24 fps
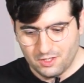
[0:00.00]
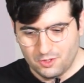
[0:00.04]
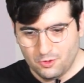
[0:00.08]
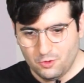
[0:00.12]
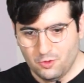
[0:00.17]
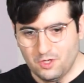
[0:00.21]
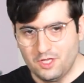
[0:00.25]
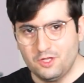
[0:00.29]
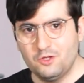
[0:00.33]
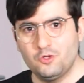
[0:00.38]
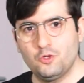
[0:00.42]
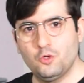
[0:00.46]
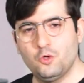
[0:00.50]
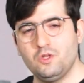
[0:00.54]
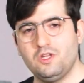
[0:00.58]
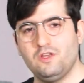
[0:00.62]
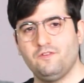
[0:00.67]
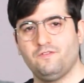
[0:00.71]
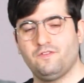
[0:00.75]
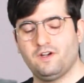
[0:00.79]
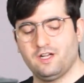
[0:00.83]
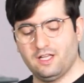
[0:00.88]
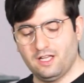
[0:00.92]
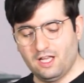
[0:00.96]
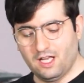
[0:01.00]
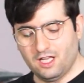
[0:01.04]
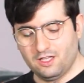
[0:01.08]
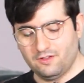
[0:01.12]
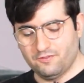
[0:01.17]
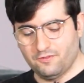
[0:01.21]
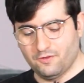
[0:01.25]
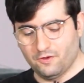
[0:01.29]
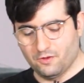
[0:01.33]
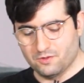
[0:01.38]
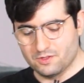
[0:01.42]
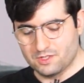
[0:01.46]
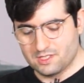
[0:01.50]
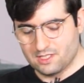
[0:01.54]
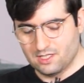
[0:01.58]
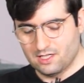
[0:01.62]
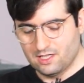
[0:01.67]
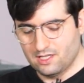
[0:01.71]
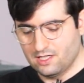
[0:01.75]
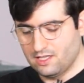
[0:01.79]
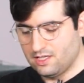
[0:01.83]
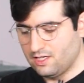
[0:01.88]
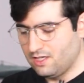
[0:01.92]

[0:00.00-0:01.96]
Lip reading: you need two different headphones.